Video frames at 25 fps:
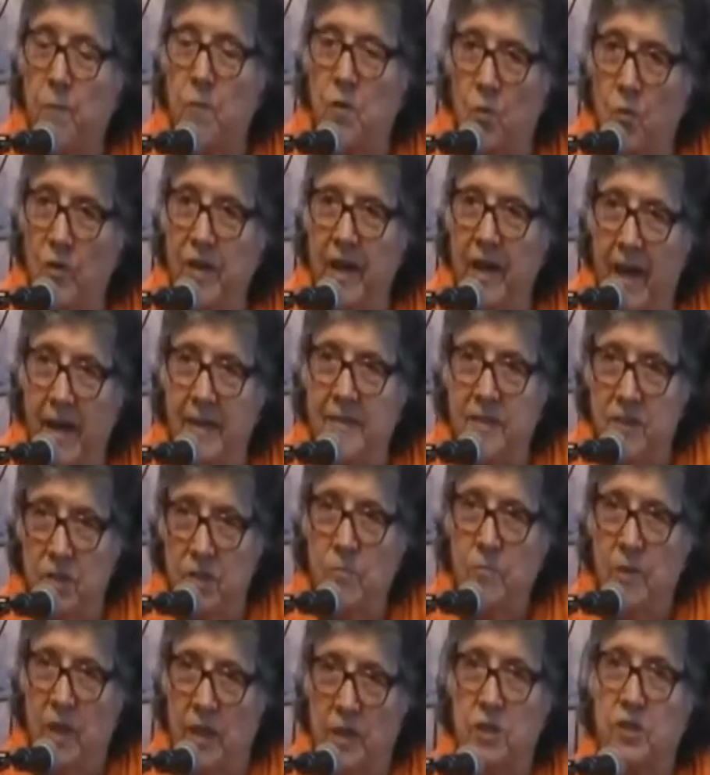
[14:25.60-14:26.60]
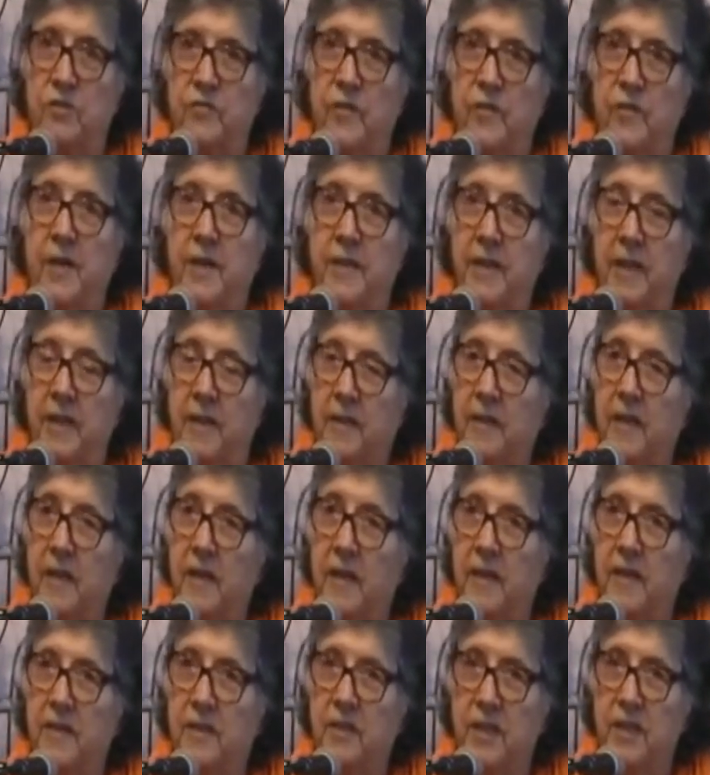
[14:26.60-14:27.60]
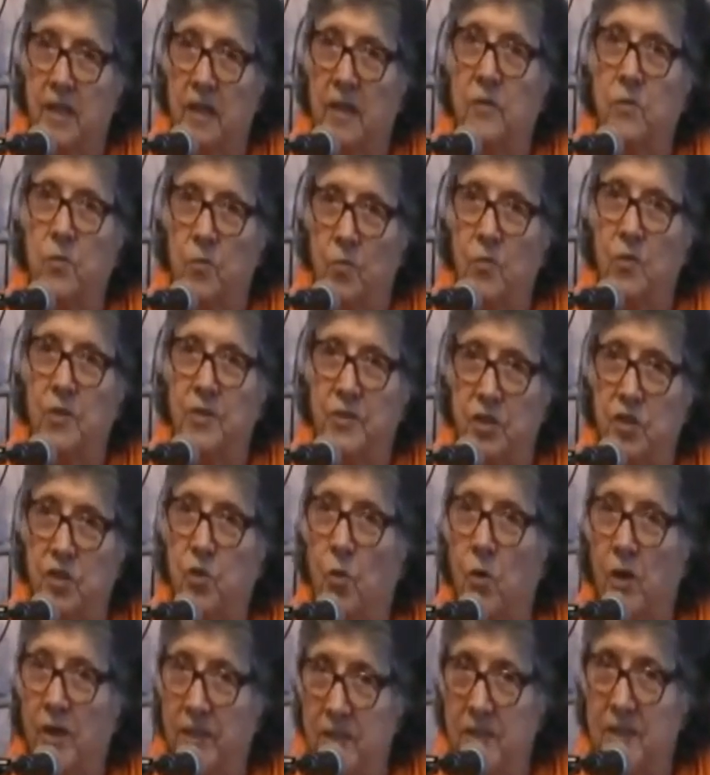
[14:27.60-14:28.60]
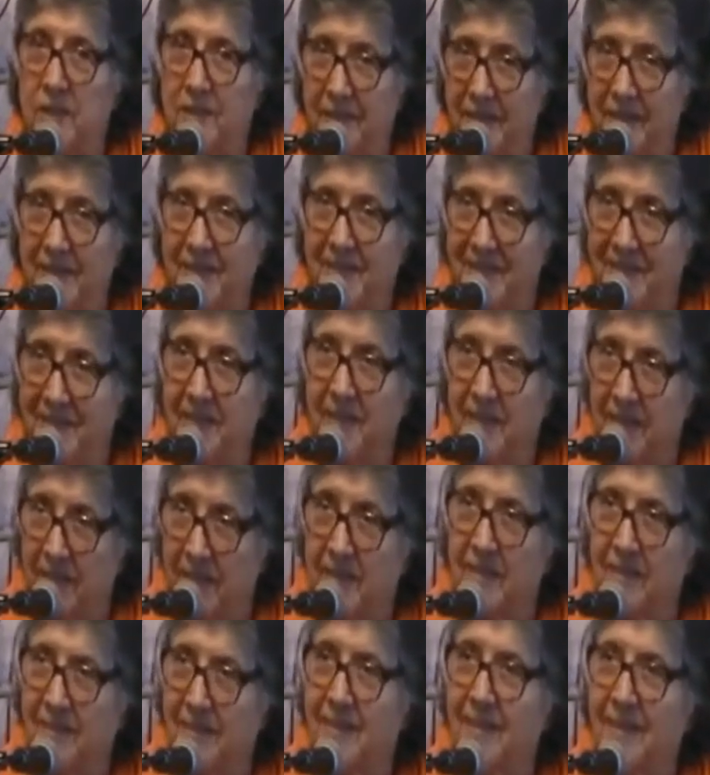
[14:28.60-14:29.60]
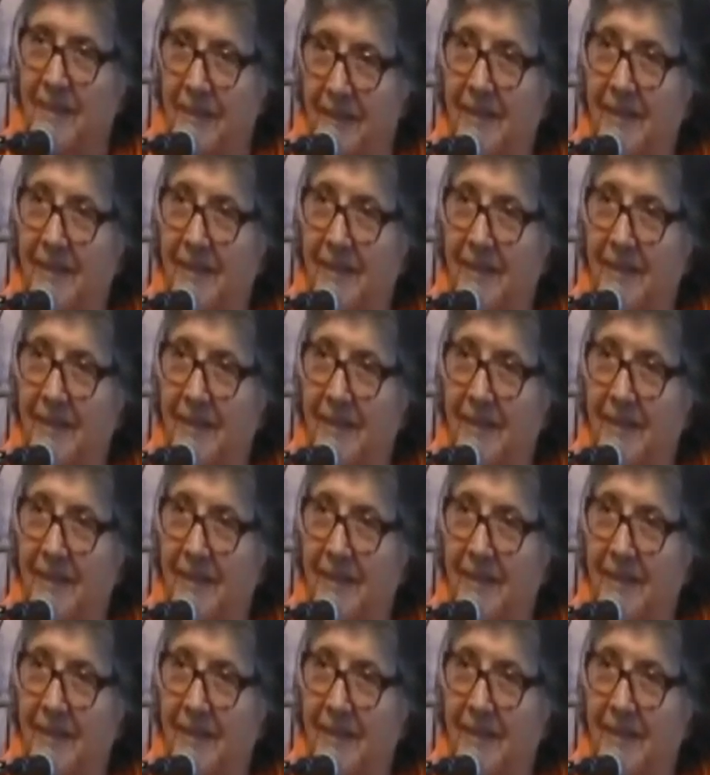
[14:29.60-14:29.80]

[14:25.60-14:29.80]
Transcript: We had so much fun in India with choicelessness